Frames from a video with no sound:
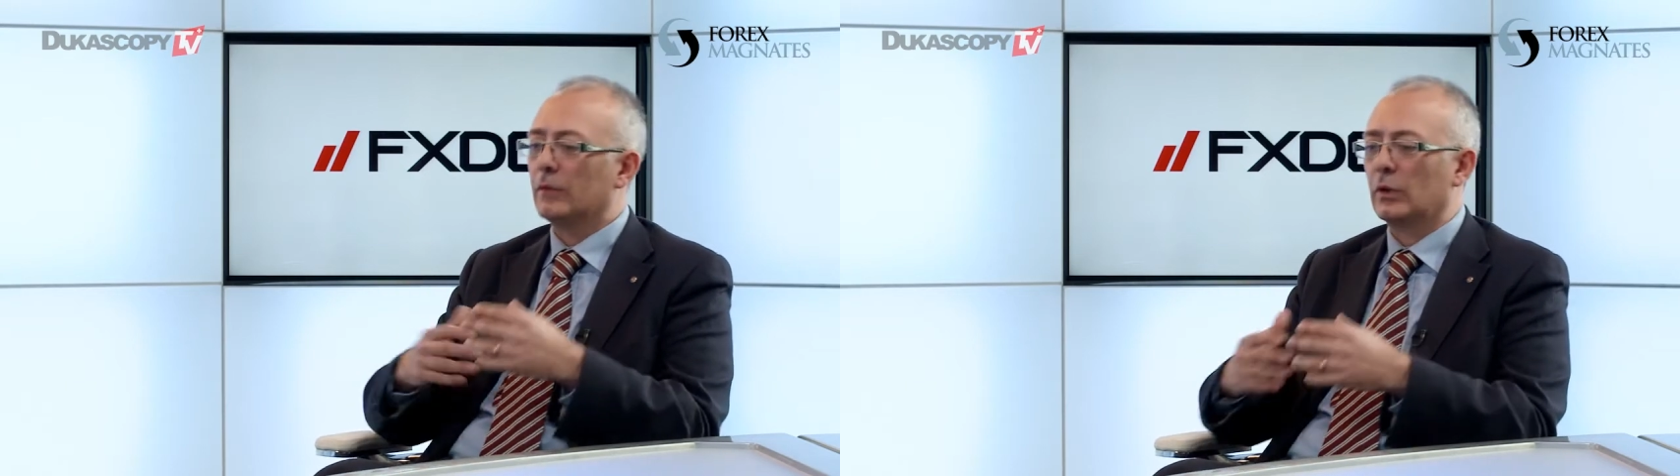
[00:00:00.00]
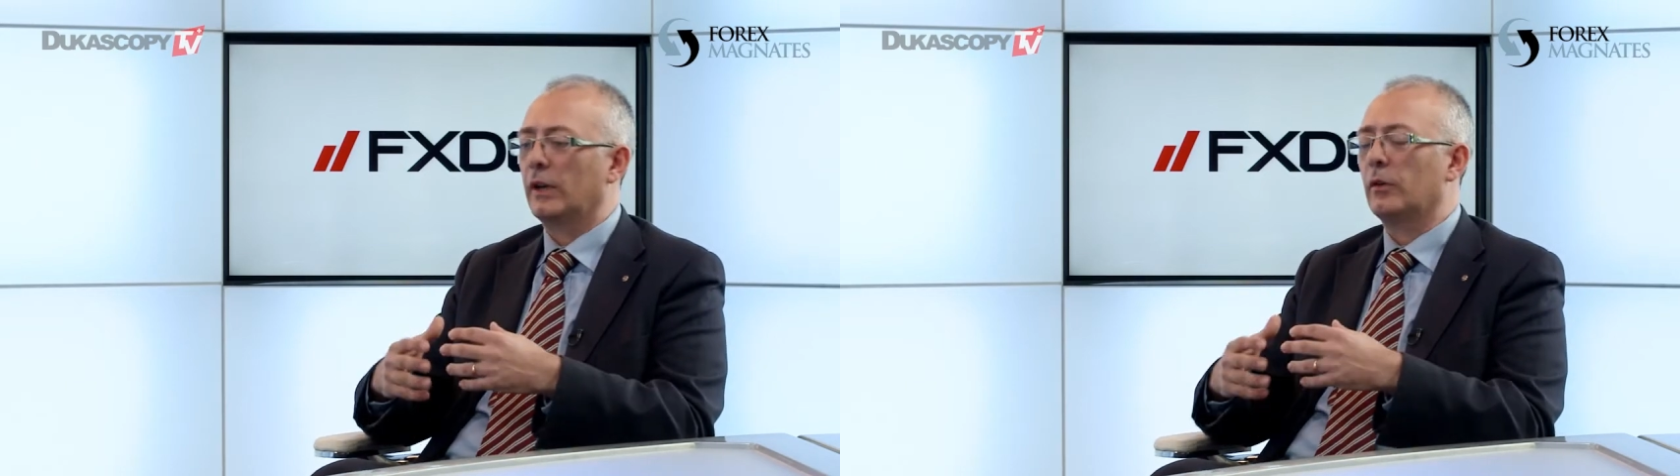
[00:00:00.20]

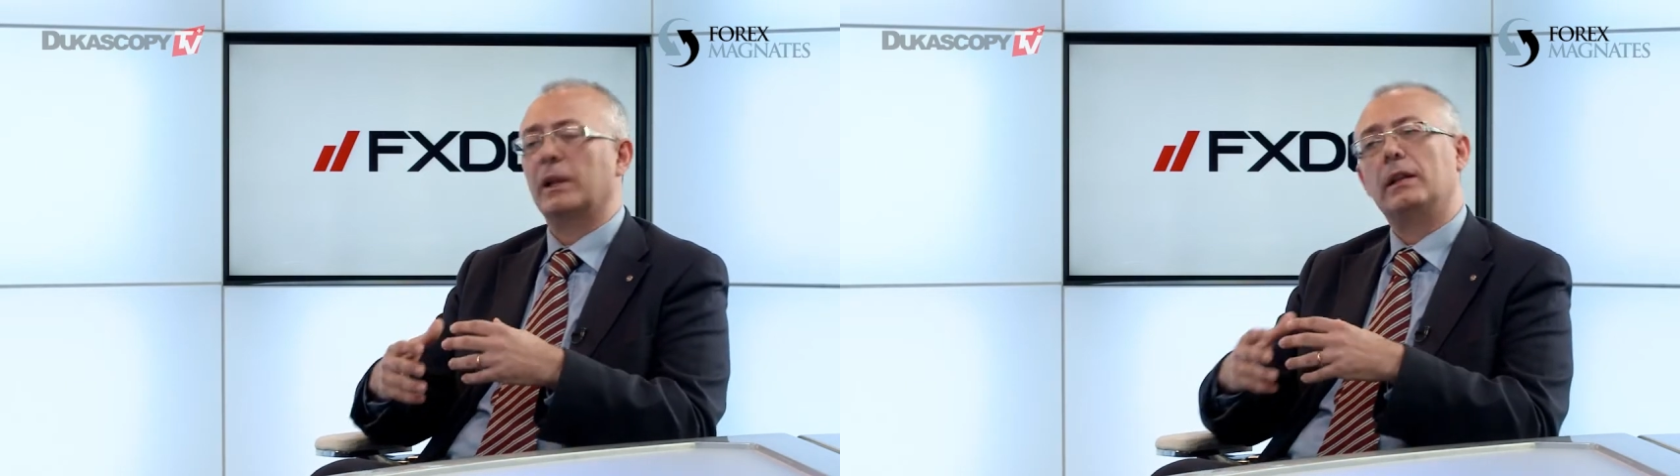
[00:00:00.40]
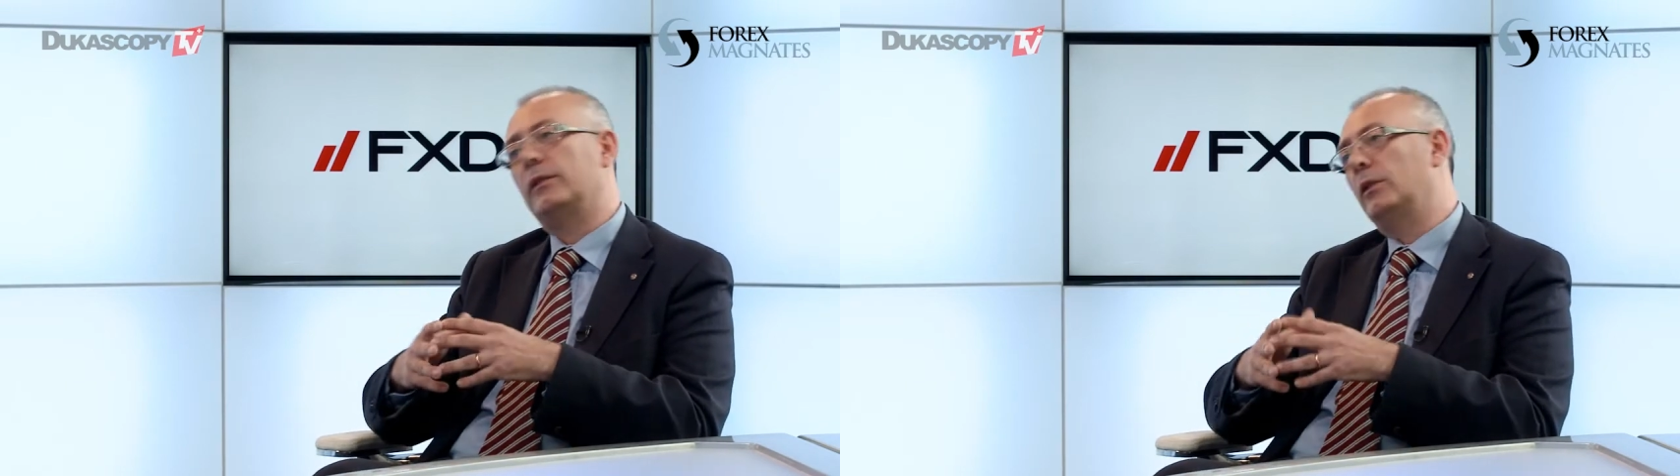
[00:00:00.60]
whatever,
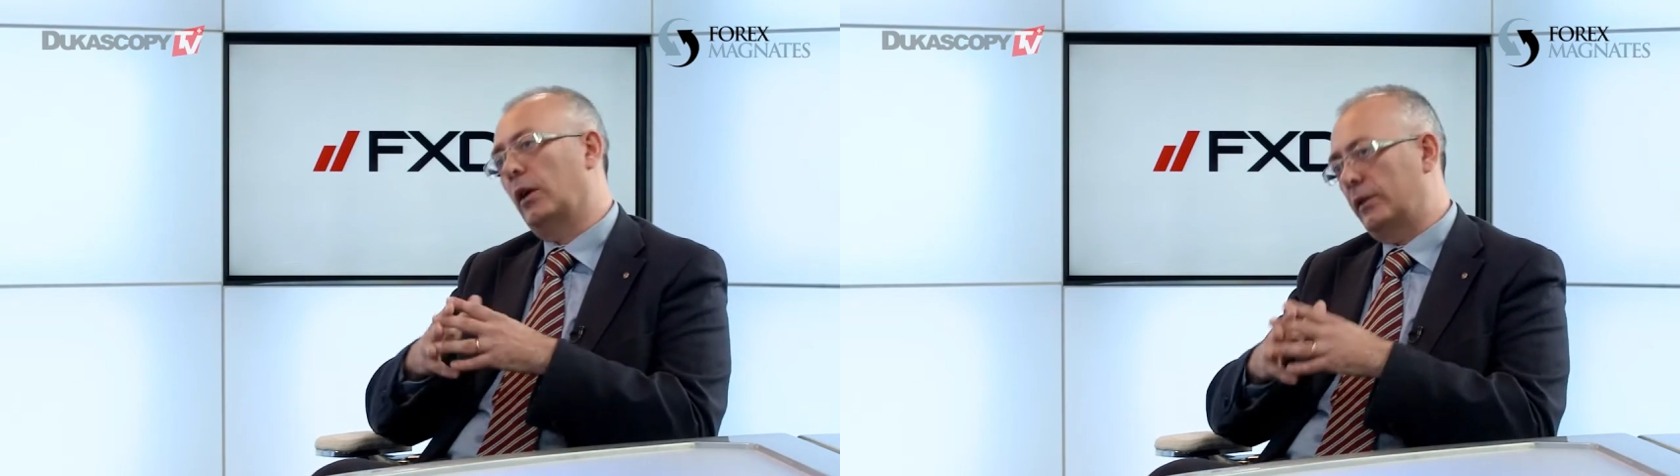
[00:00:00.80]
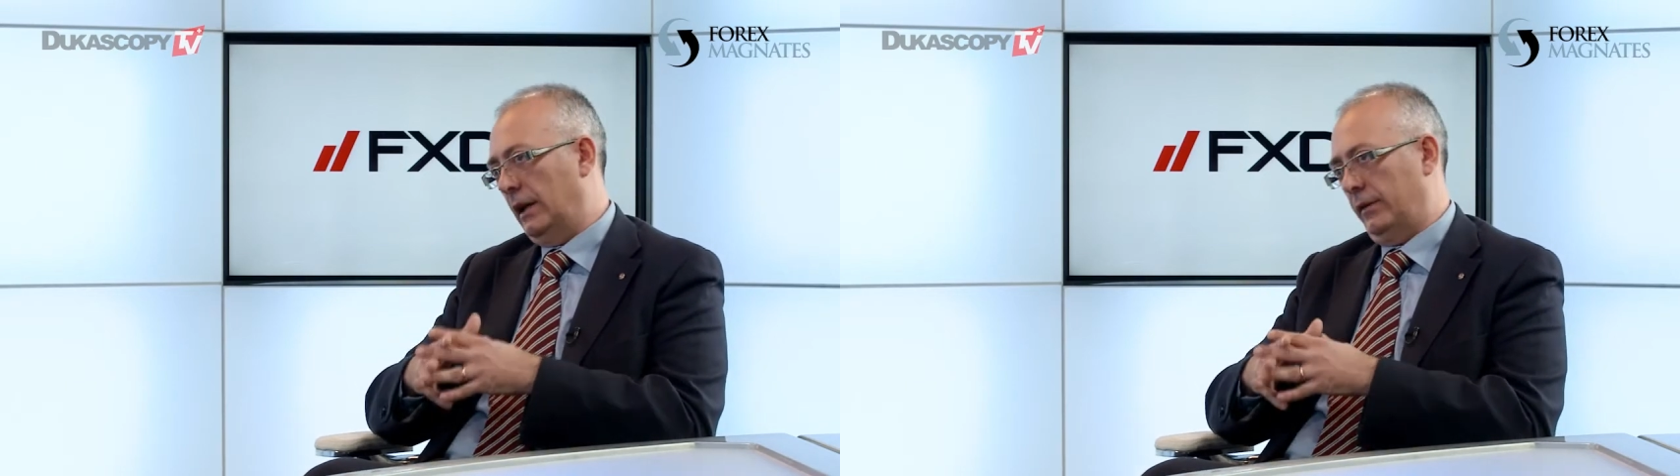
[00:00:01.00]
but it's
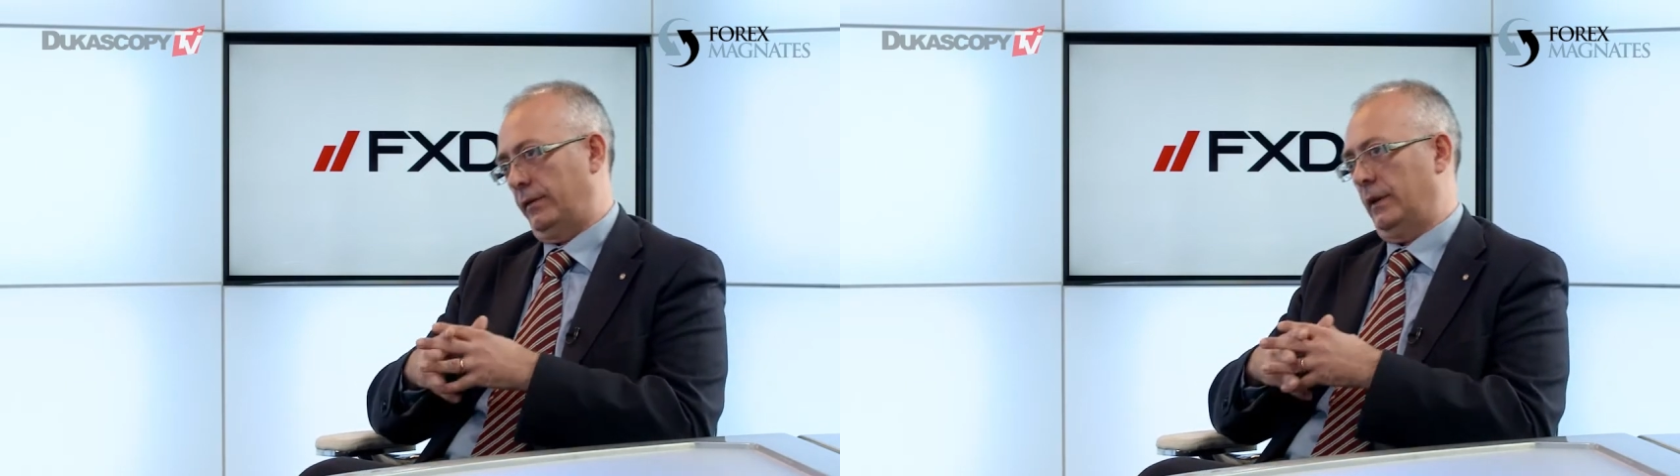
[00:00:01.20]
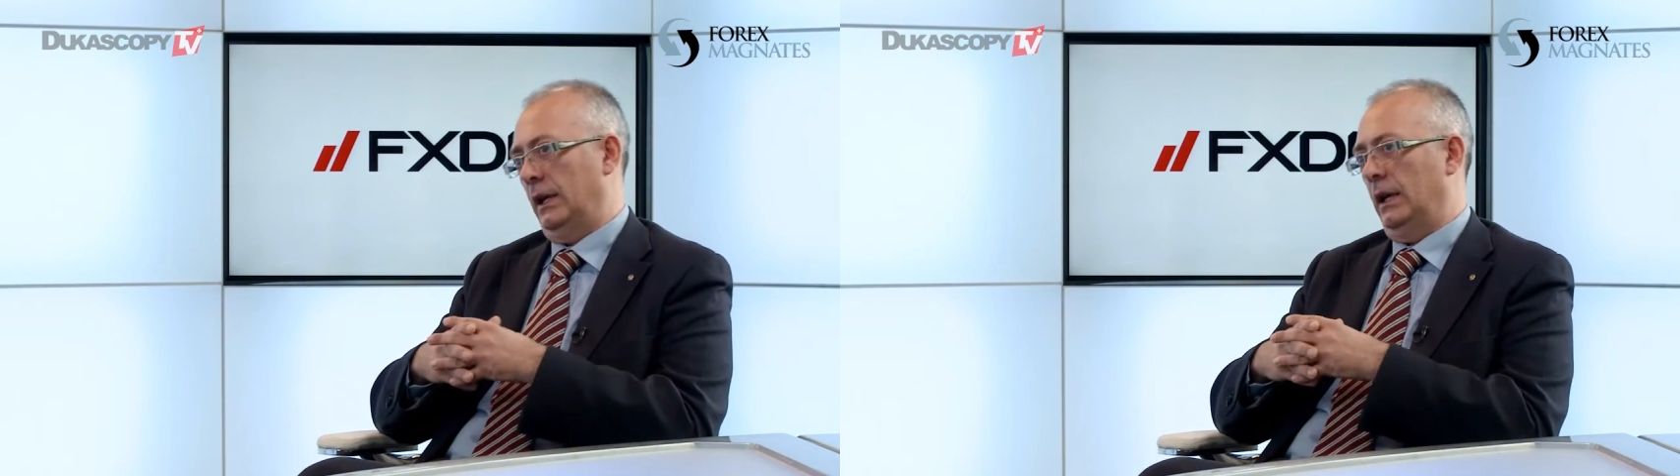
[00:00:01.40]
not enough.